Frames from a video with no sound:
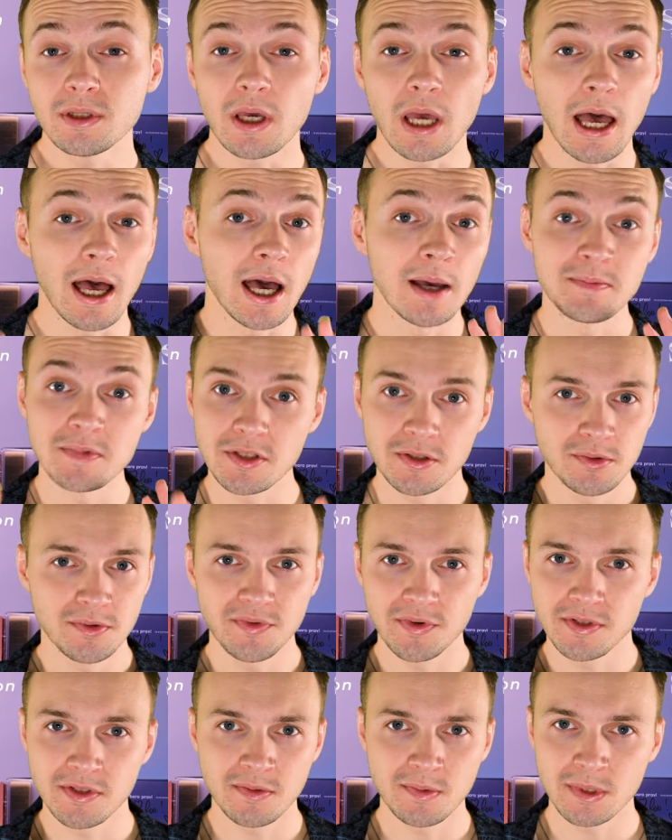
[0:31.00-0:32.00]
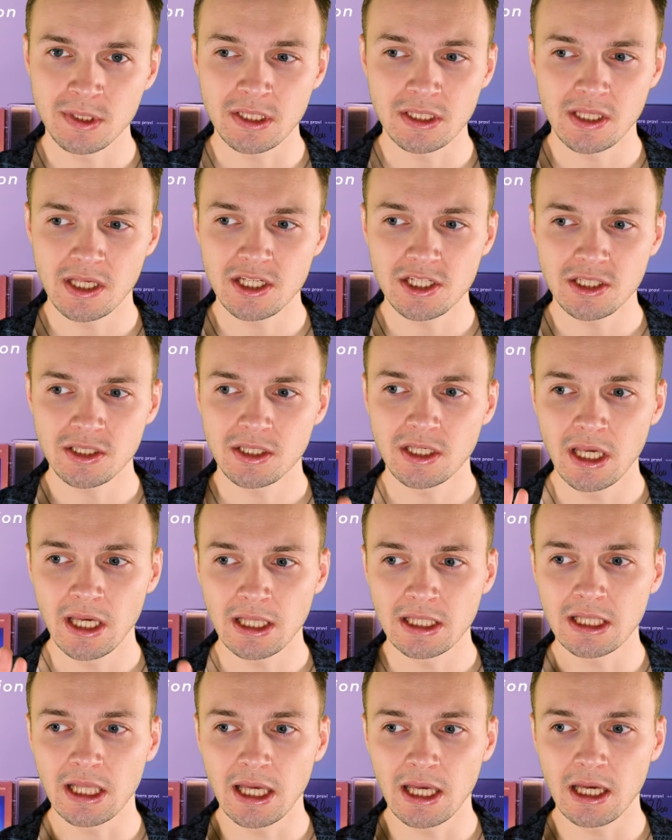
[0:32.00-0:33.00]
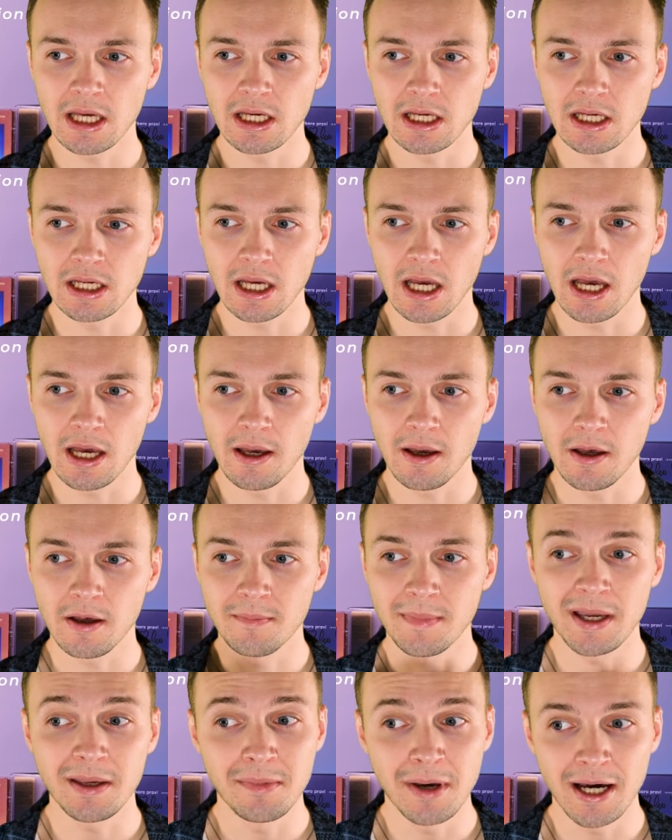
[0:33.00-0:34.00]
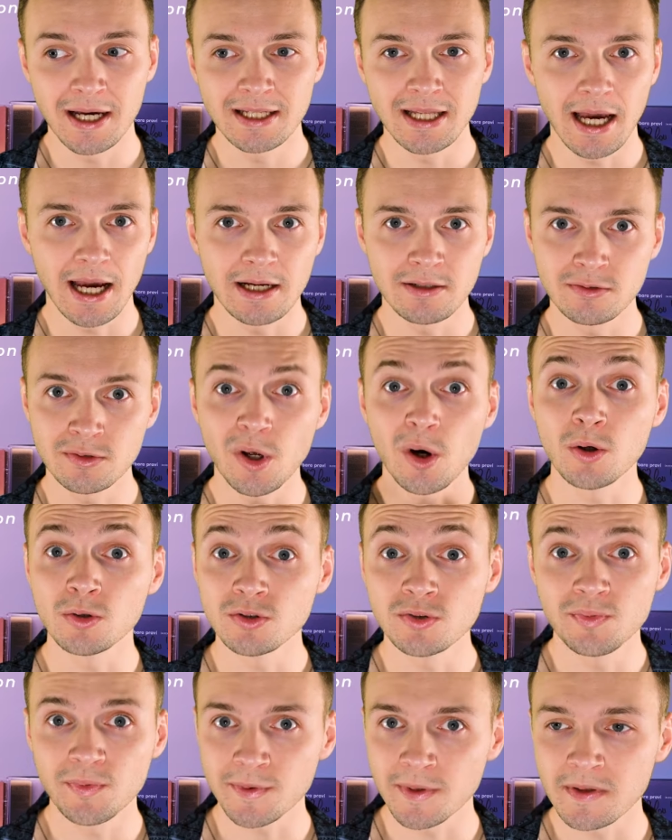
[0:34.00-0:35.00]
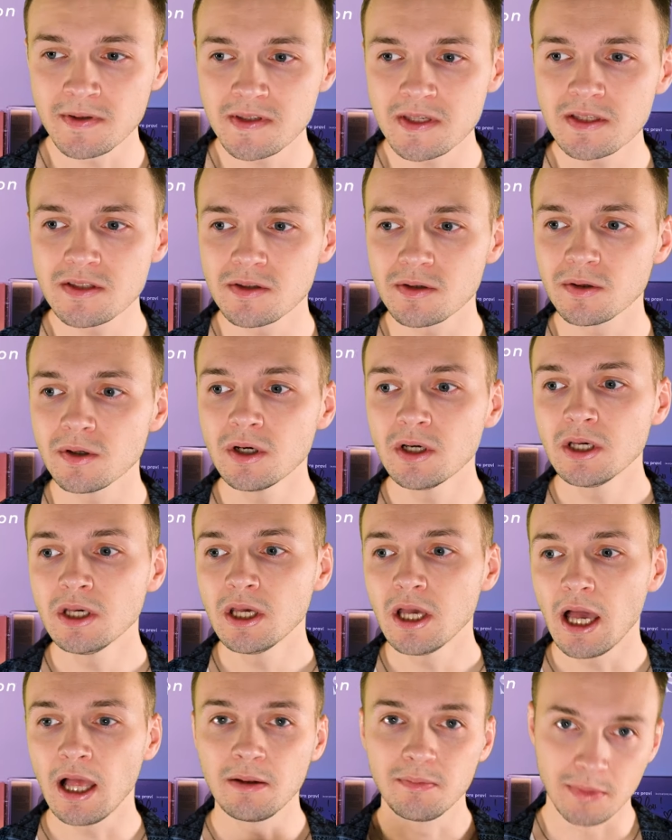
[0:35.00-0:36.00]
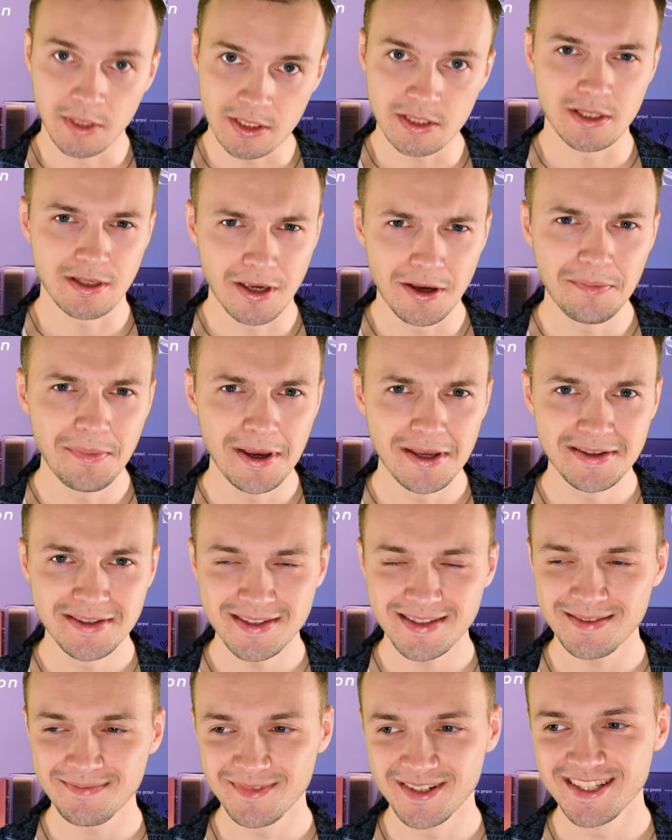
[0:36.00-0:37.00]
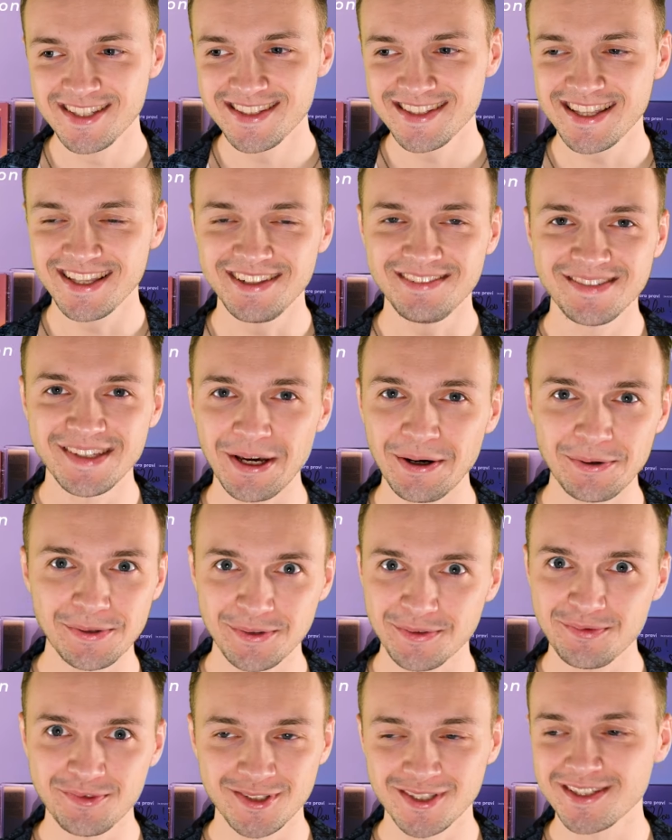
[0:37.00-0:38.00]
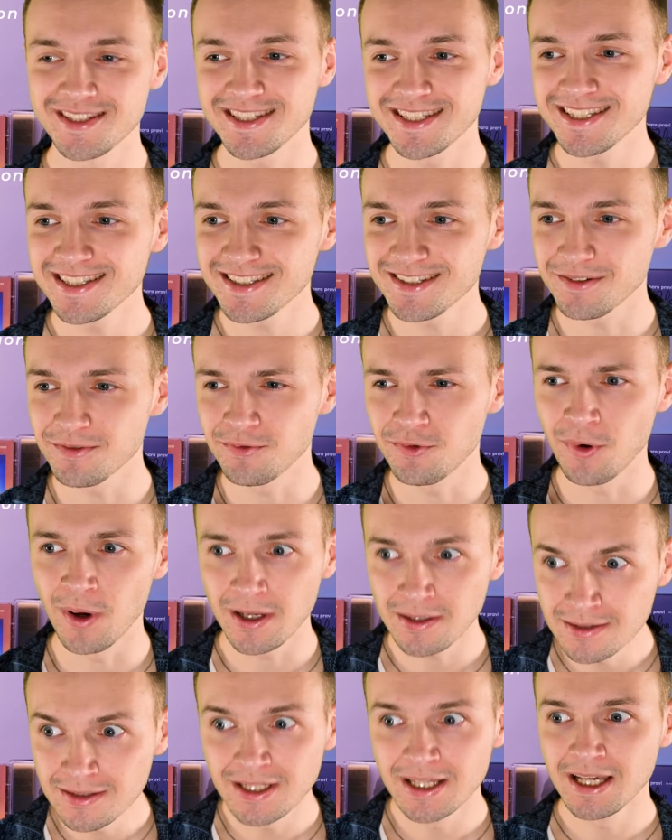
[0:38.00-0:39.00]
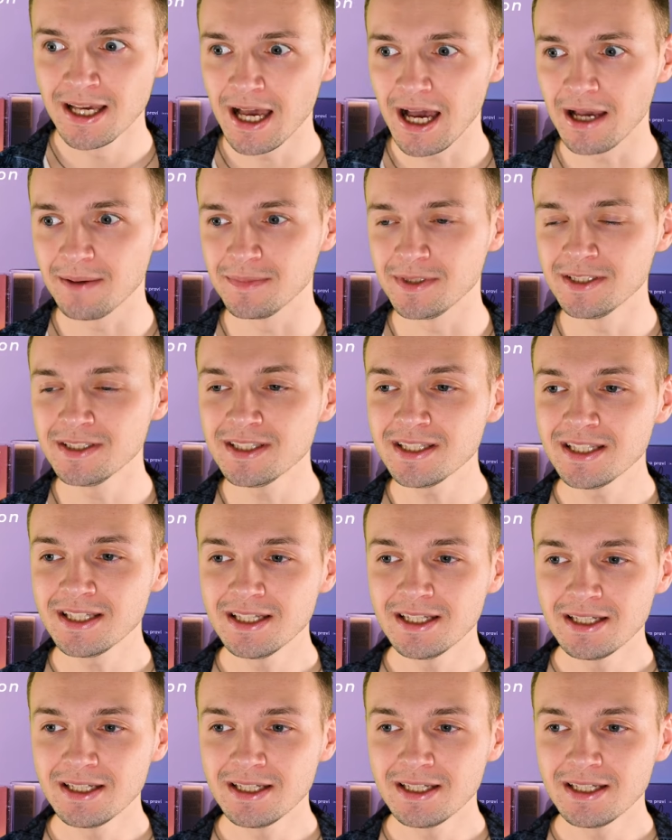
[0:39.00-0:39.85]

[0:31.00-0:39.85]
I'm sorry for the pronunciation again, my bad, I don't know how to pronounce it, so help me in the comments, please tell me how to pronounce it well, I mean.